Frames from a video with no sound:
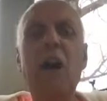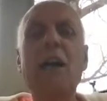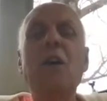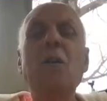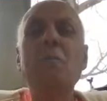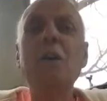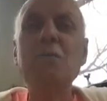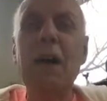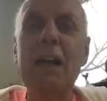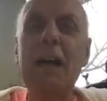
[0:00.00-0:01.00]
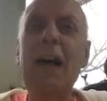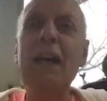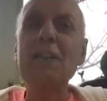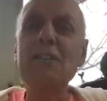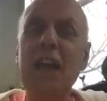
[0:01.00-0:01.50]
I opened my
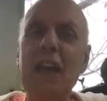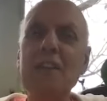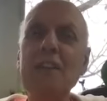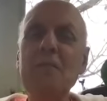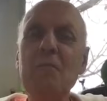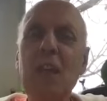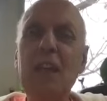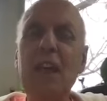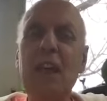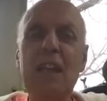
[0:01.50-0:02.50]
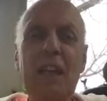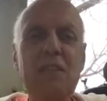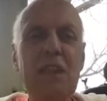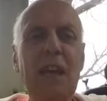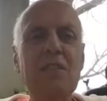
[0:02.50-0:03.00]
eyes, Anne, and I
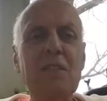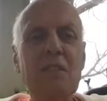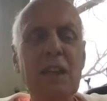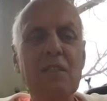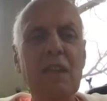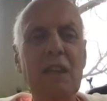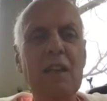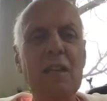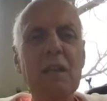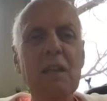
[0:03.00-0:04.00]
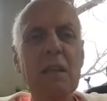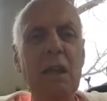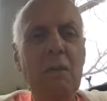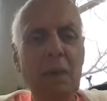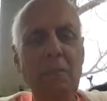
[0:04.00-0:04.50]
sat there and I said,
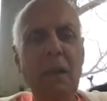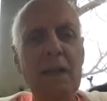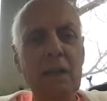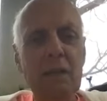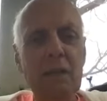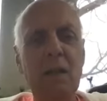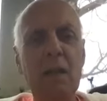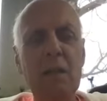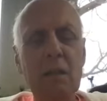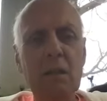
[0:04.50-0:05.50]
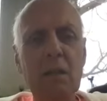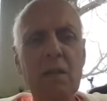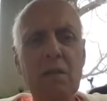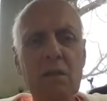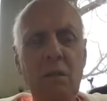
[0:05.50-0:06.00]
in my mind, I said,
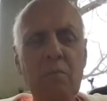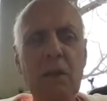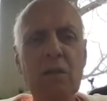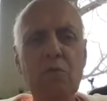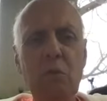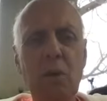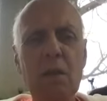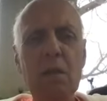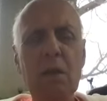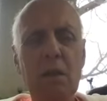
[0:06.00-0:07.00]
something's wrong